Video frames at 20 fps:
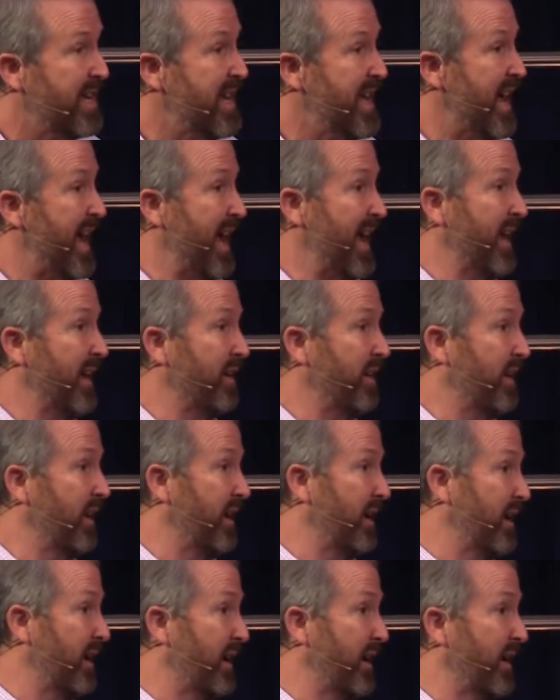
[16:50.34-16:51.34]
and
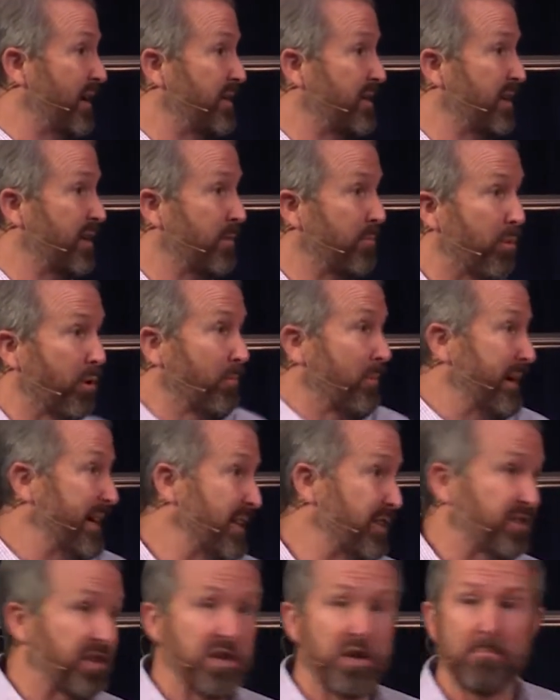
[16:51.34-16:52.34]
the more money
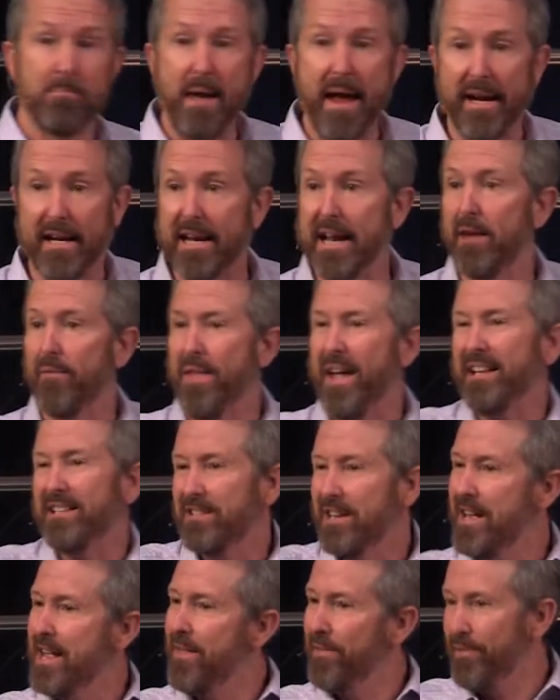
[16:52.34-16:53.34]
that's in your bank account.
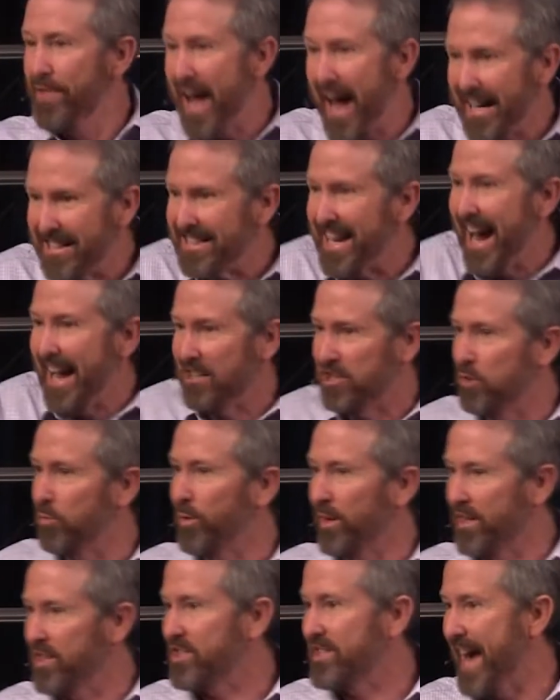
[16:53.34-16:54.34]
That's actually
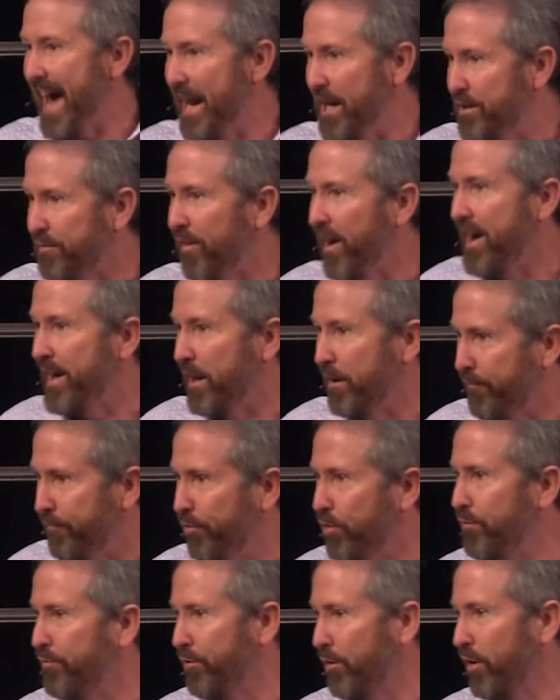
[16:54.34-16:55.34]
what a satisfying and
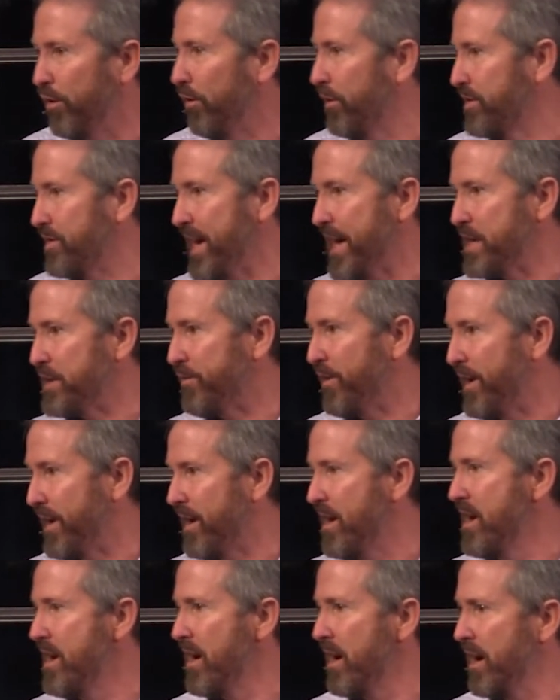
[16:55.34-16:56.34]
fruitful or satisfying
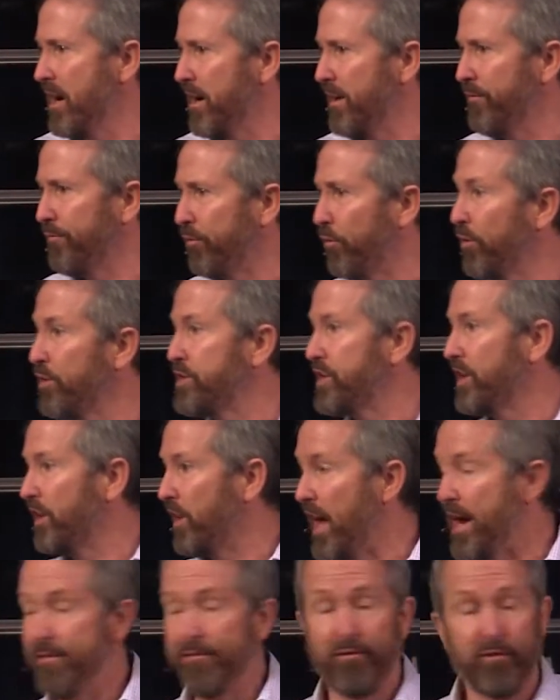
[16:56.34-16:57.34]
and flourishing
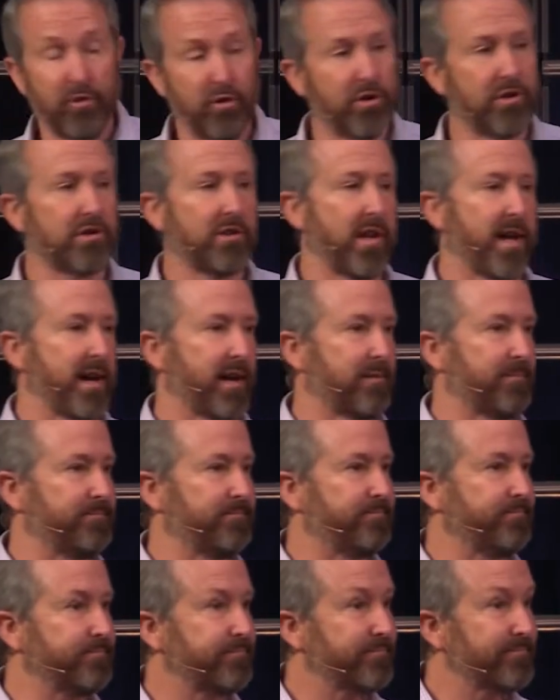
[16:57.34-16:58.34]
life looks like.
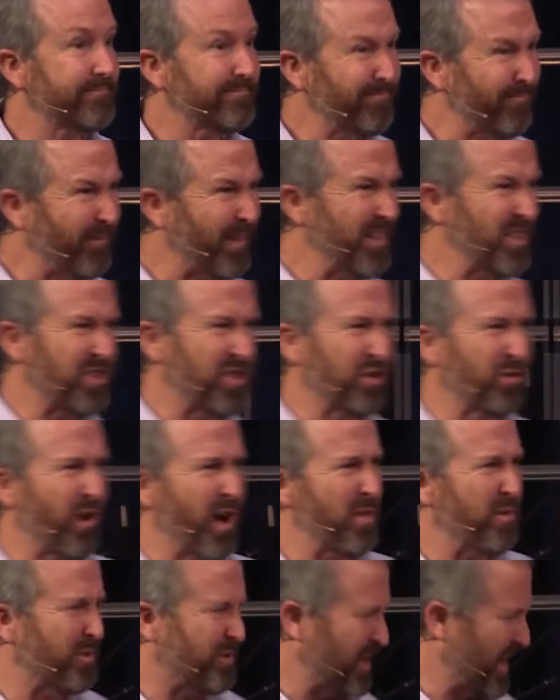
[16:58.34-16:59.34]
Still
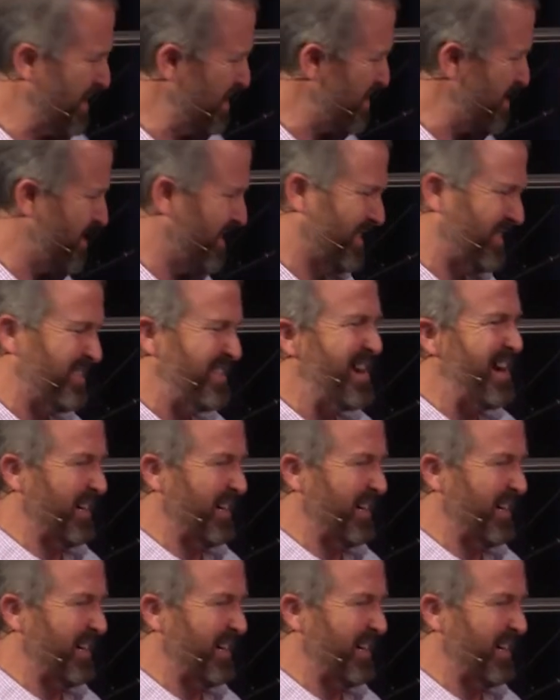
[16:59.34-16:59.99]
others say, no, it's not